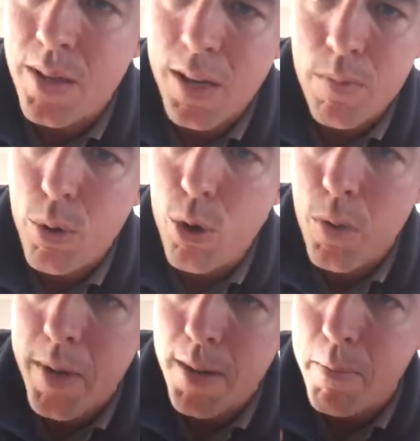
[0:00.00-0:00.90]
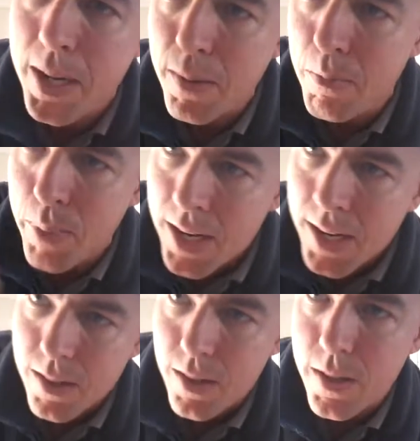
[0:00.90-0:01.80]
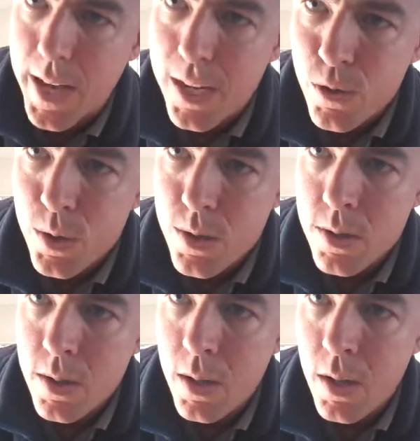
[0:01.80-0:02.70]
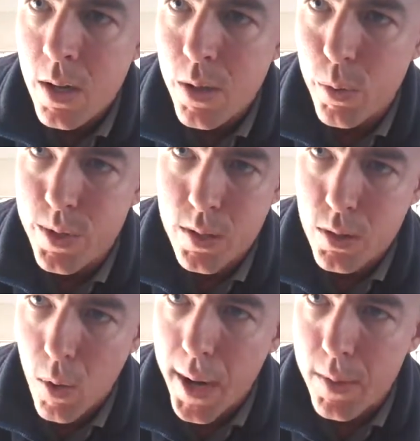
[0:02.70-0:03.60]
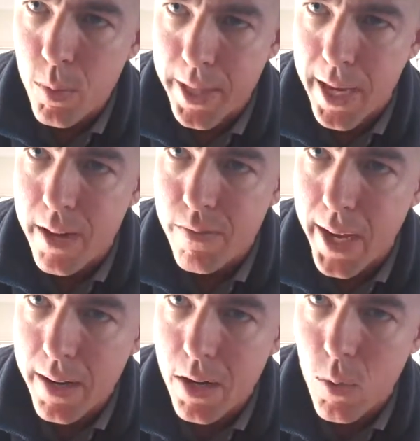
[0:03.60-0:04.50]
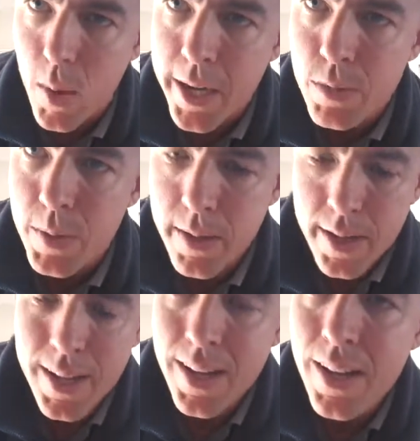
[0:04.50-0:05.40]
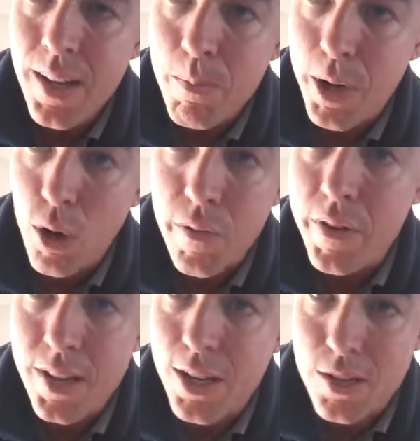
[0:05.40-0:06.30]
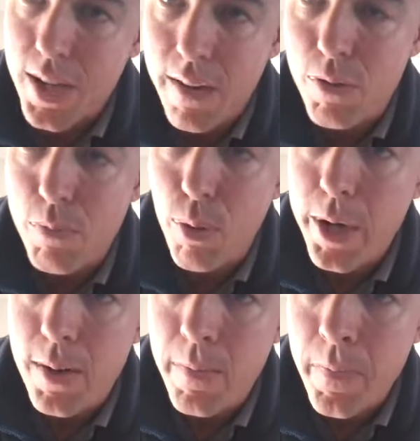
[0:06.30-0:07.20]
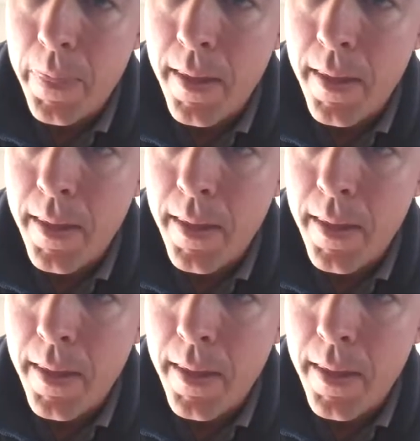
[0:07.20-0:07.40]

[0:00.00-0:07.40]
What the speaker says: you can put them in a big bin at the entrance, which is great when they have that arrangement. But often you just have to bring them